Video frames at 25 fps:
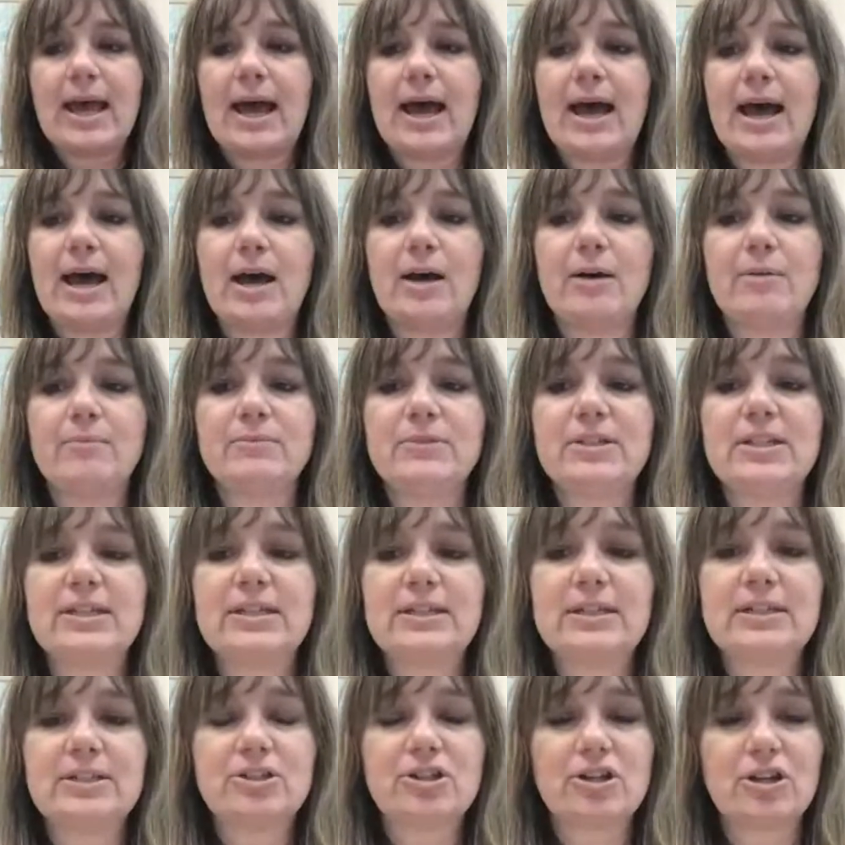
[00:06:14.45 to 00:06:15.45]
to
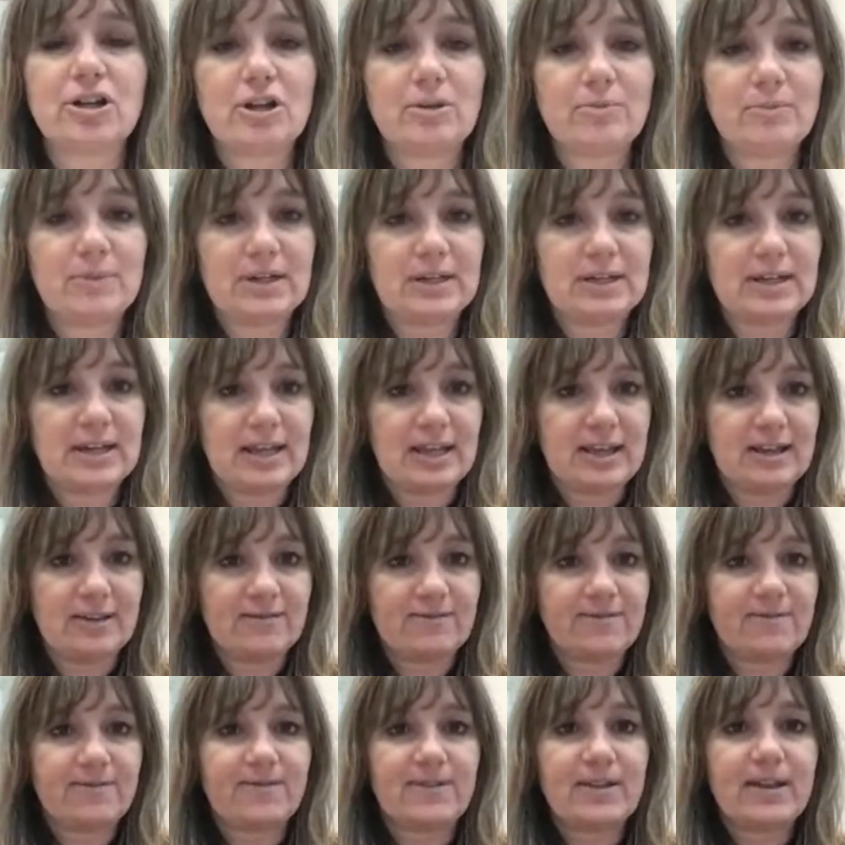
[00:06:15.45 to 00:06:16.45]
determine
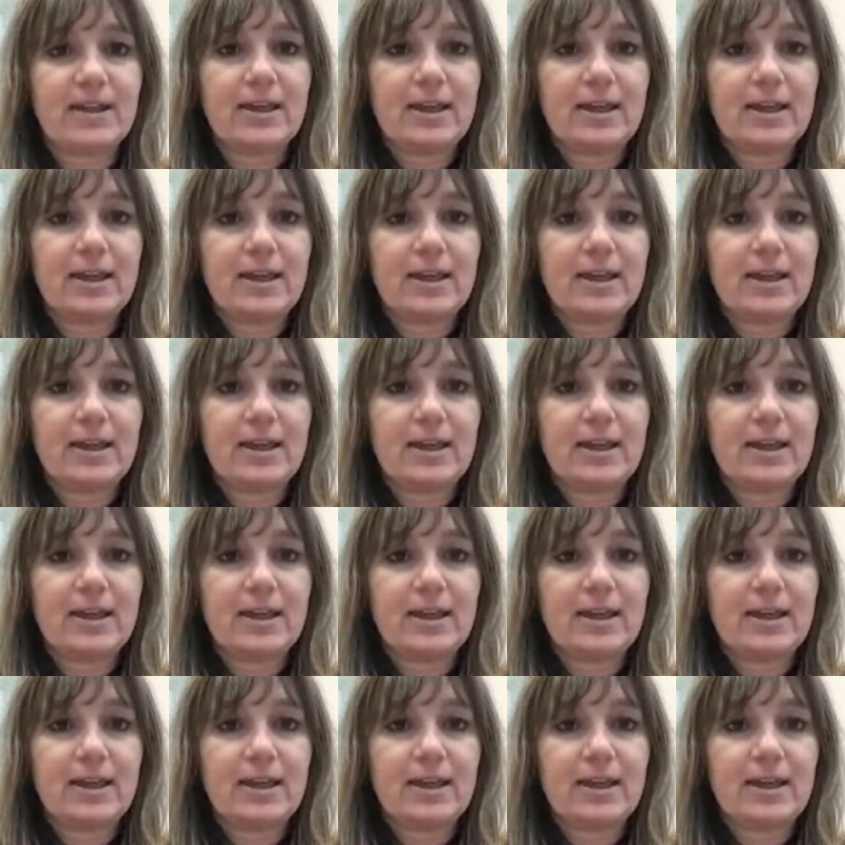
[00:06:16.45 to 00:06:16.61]
if